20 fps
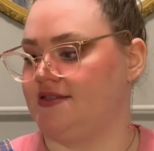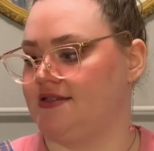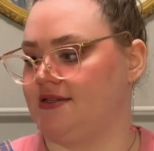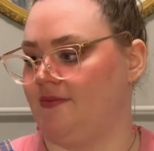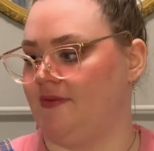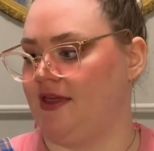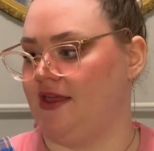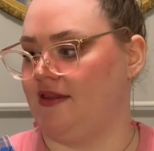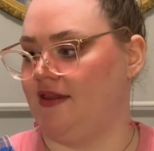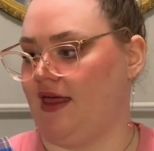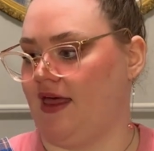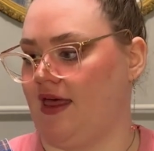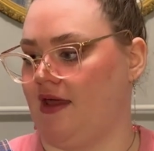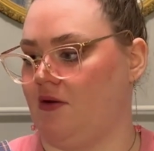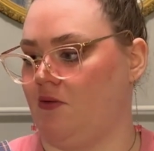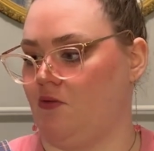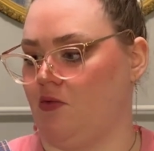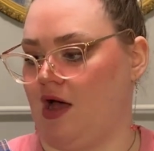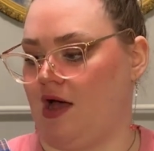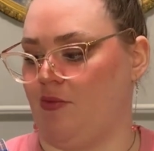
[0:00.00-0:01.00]
something that
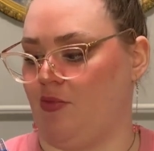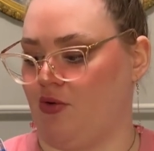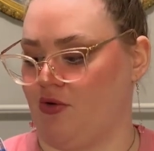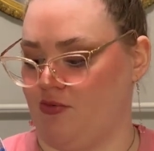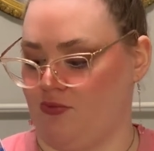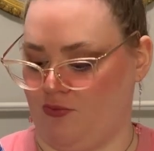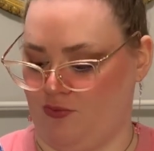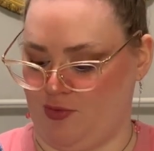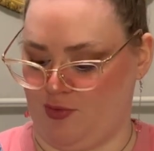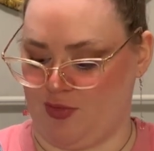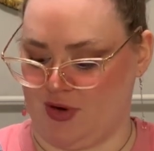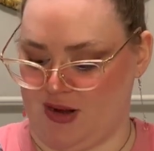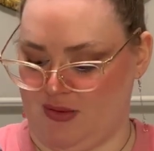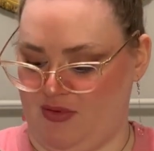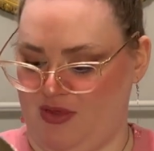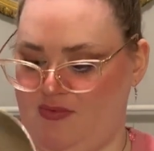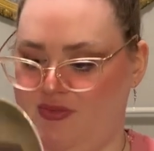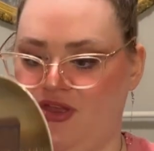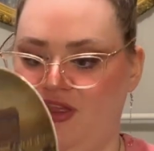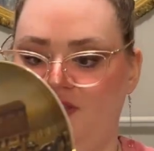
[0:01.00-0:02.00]
I
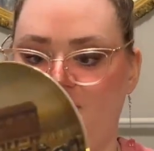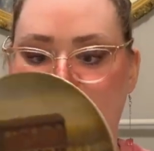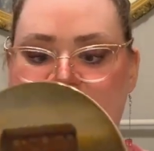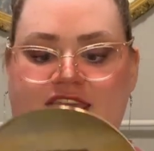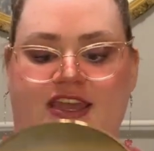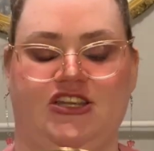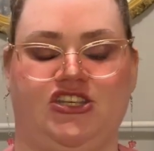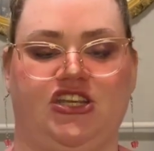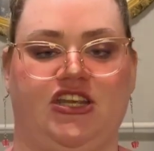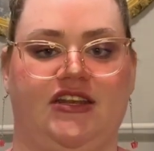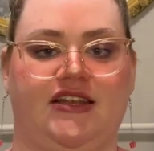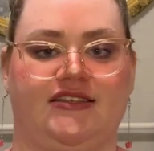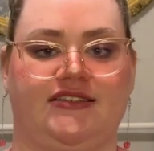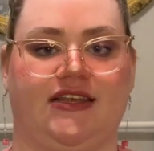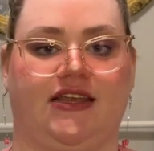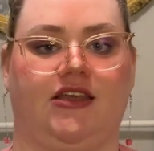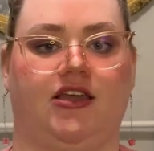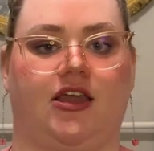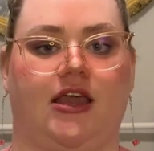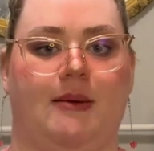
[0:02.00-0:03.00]
probably put in the kitchen. It's
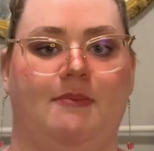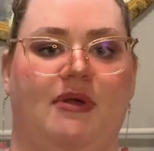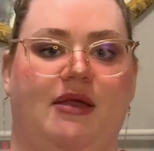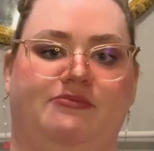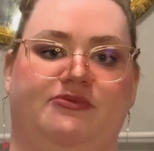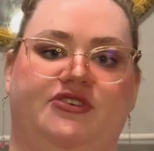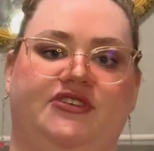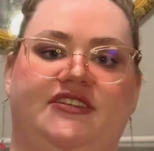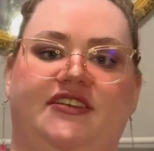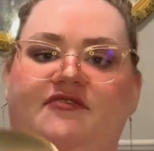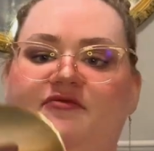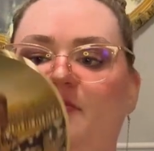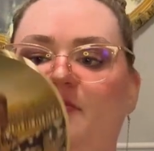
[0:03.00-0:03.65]
like a commemorative